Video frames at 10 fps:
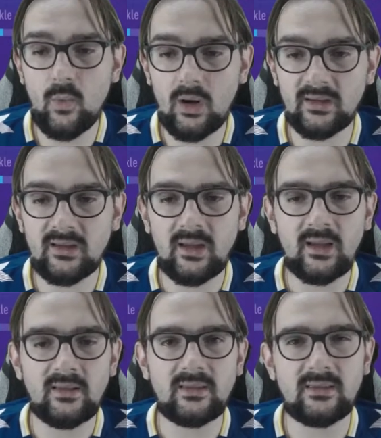want.
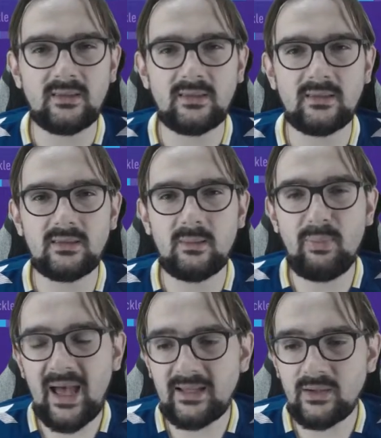The
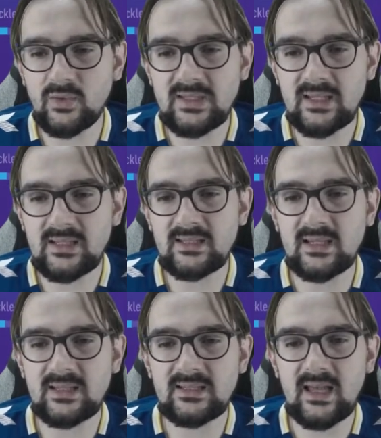bad news
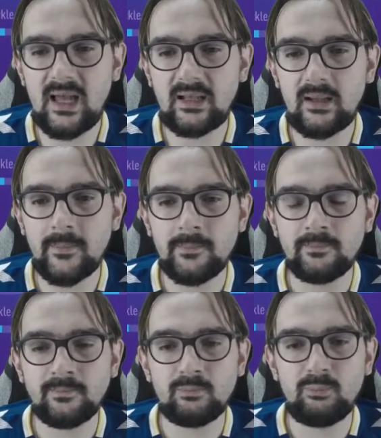is that
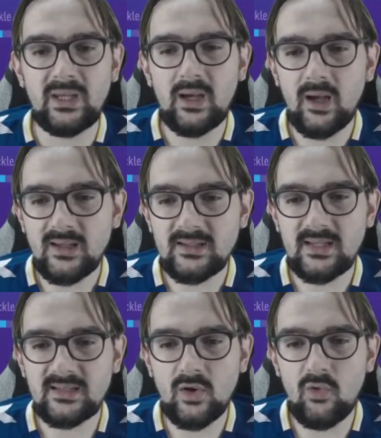because
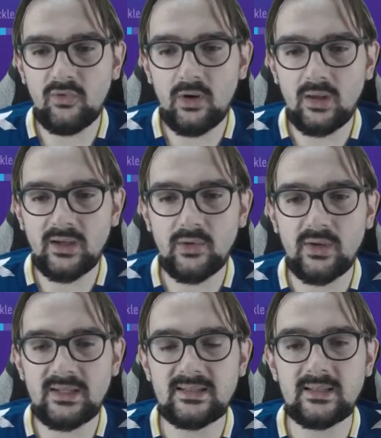his overall
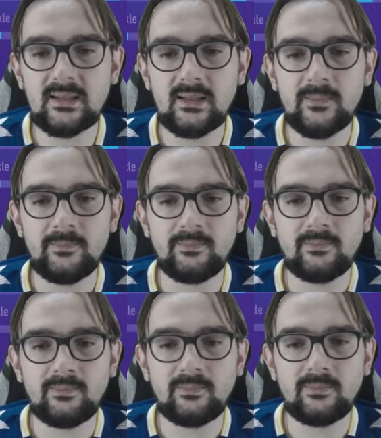increased,
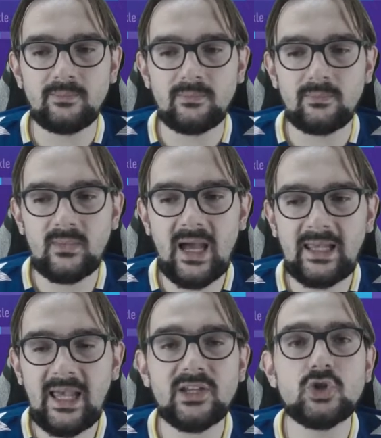I
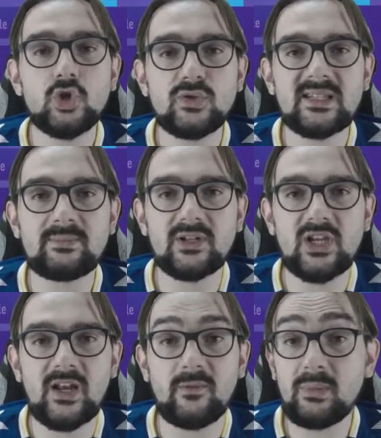can't juice as much
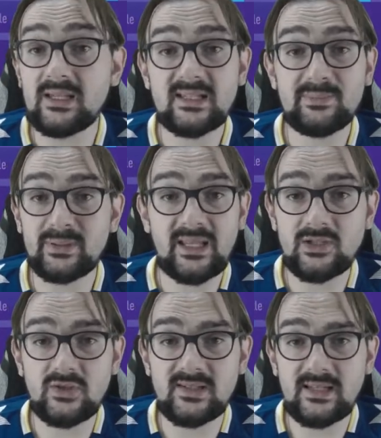out of him because his
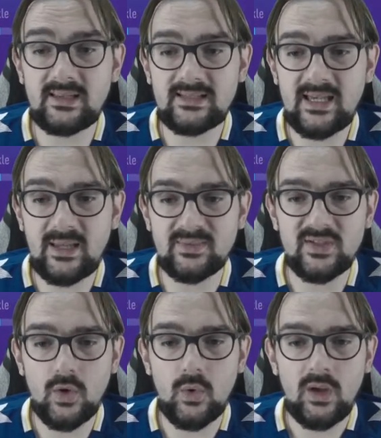potential stayed the same.
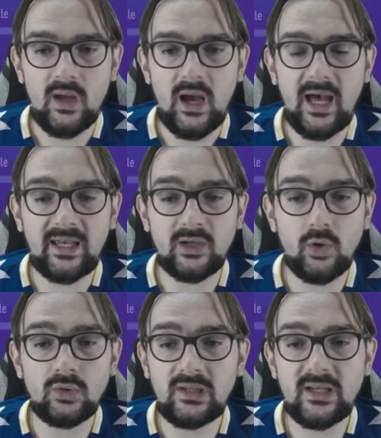So I can
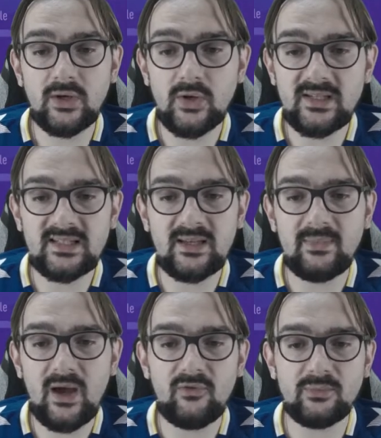only increase him
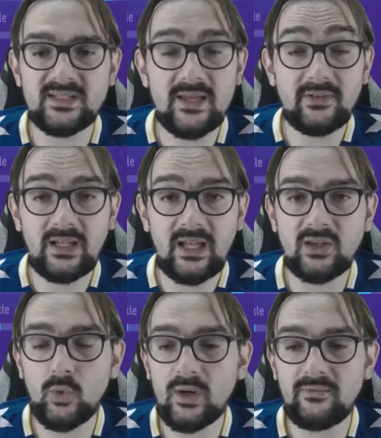now from
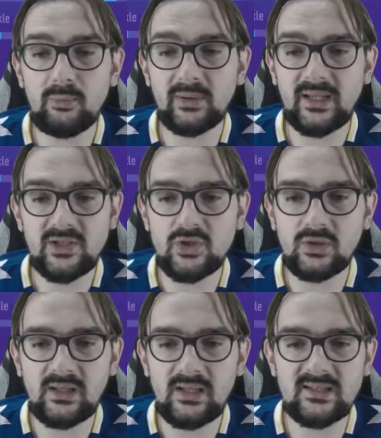78 to whatever
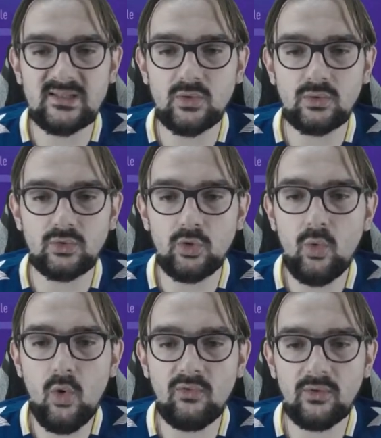potential he is. So
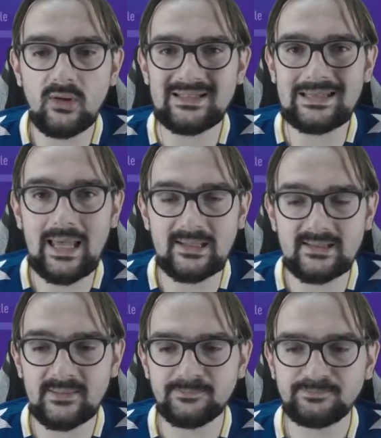two overalls less.